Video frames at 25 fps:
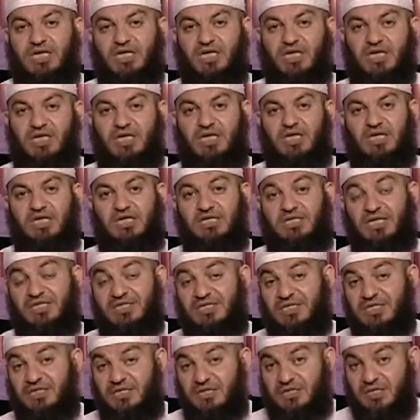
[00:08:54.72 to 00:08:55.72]
the money,
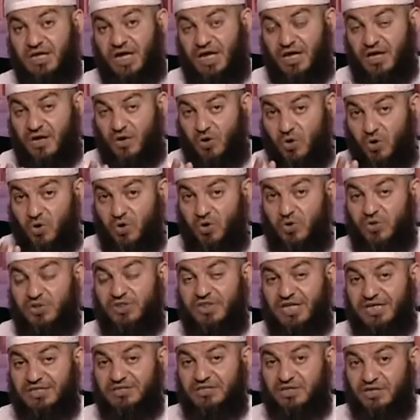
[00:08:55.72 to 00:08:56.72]
he doesn't
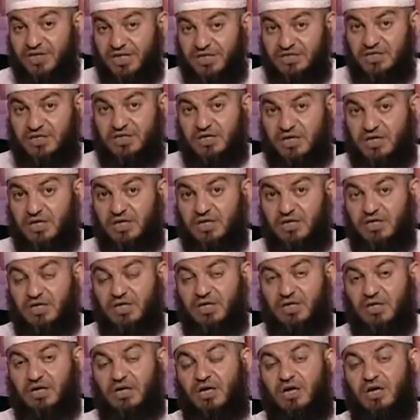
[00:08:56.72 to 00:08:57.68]
own the treasure